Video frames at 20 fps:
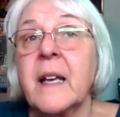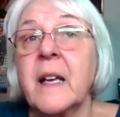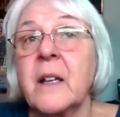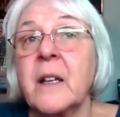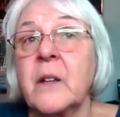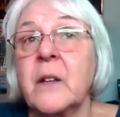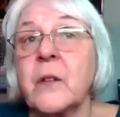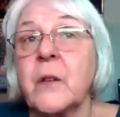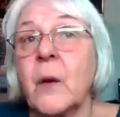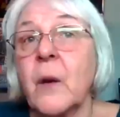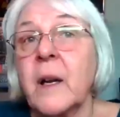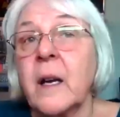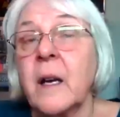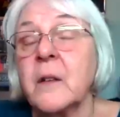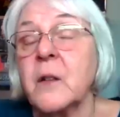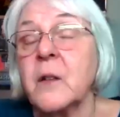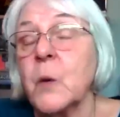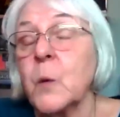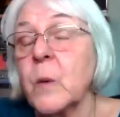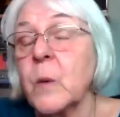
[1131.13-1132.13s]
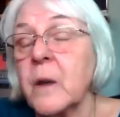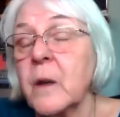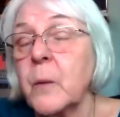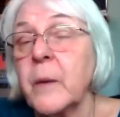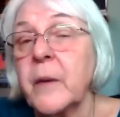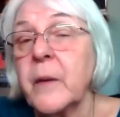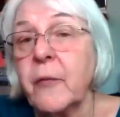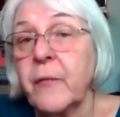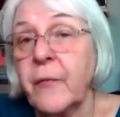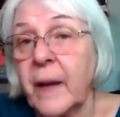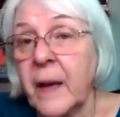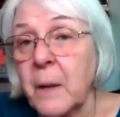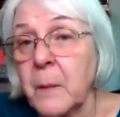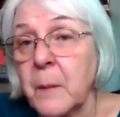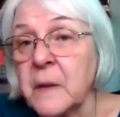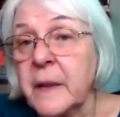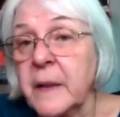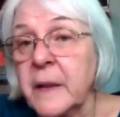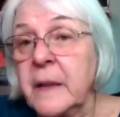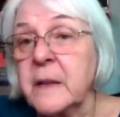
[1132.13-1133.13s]
And so I got to work with
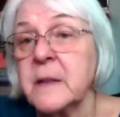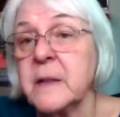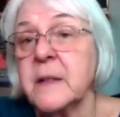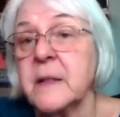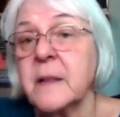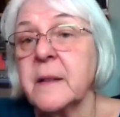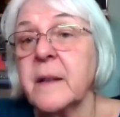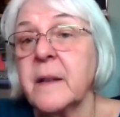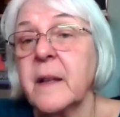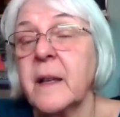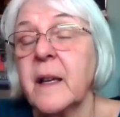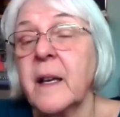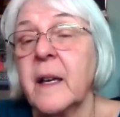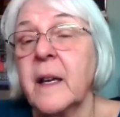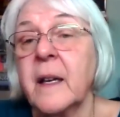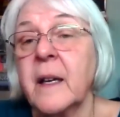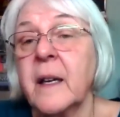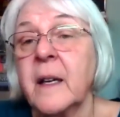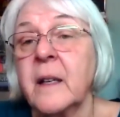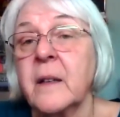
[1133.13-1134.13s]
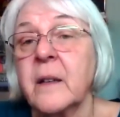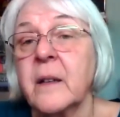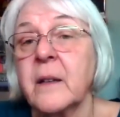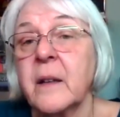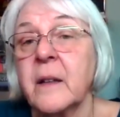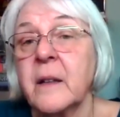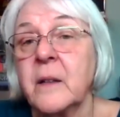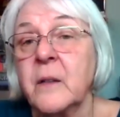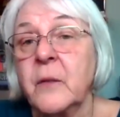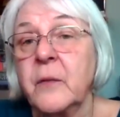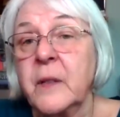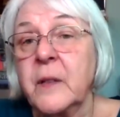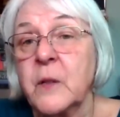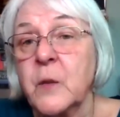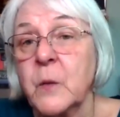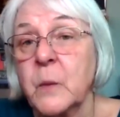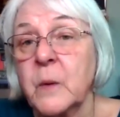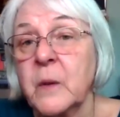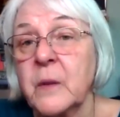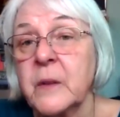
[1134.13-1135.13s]
families and
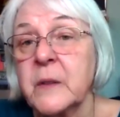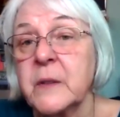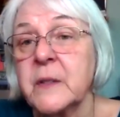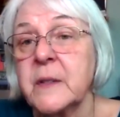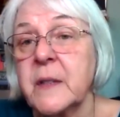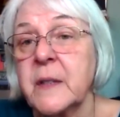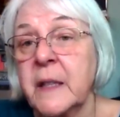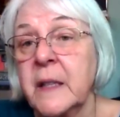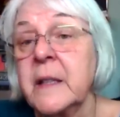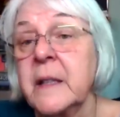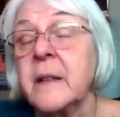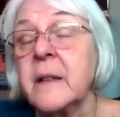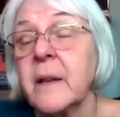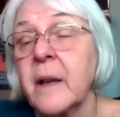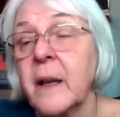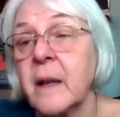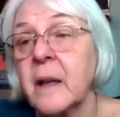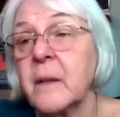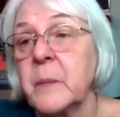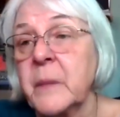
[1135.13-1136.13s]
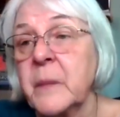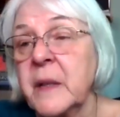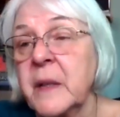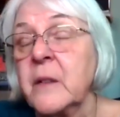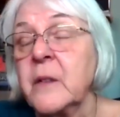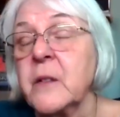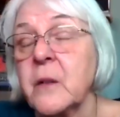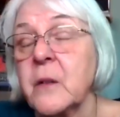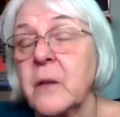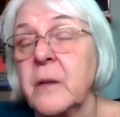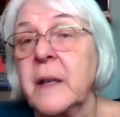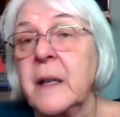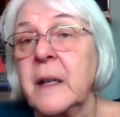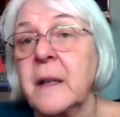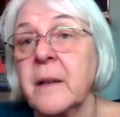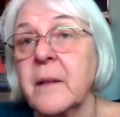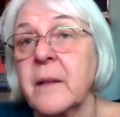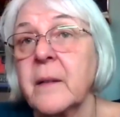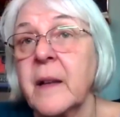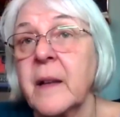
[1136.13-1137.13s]
individuals in
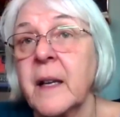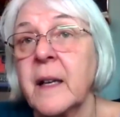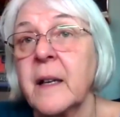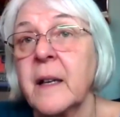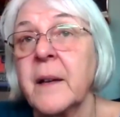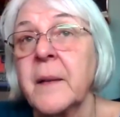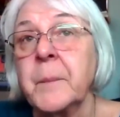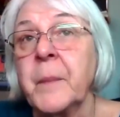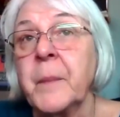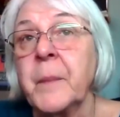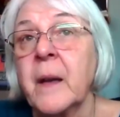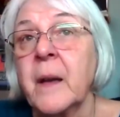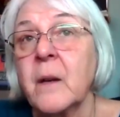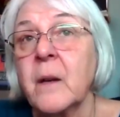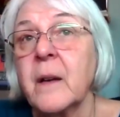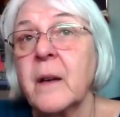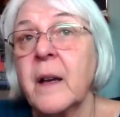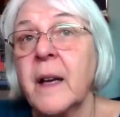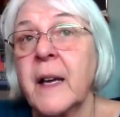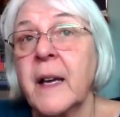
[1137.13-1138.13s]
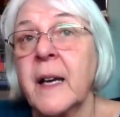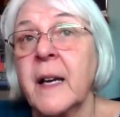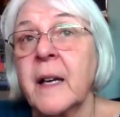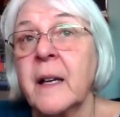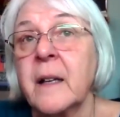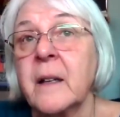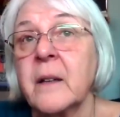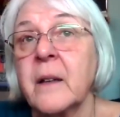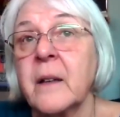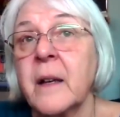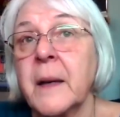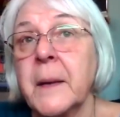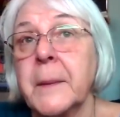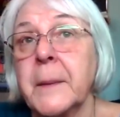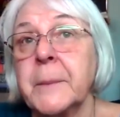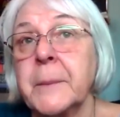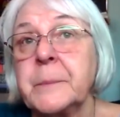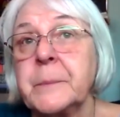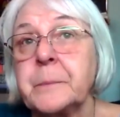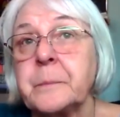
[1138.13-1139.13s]
ministry then, and
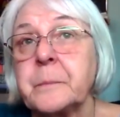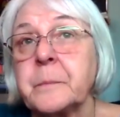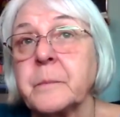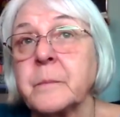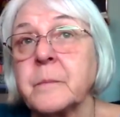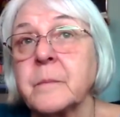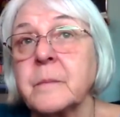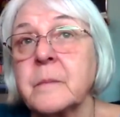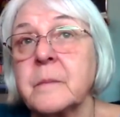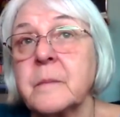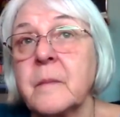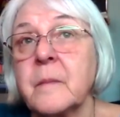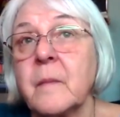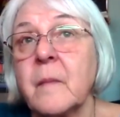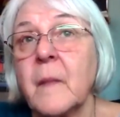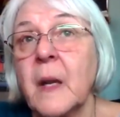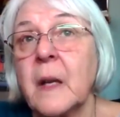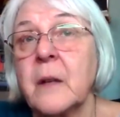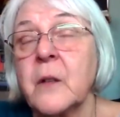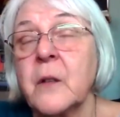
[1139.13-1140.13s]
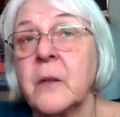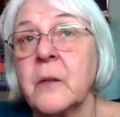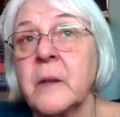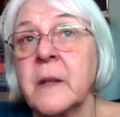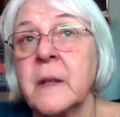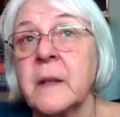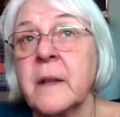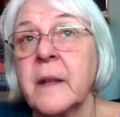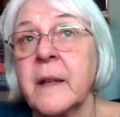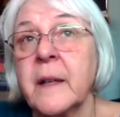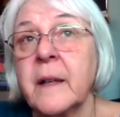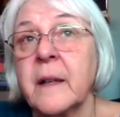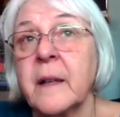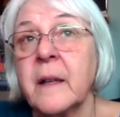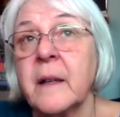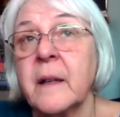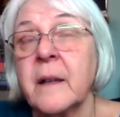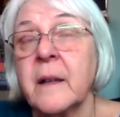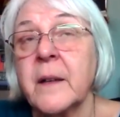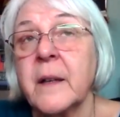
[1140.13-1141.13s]
um, doing the
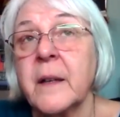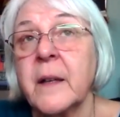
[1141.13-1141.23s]
uh,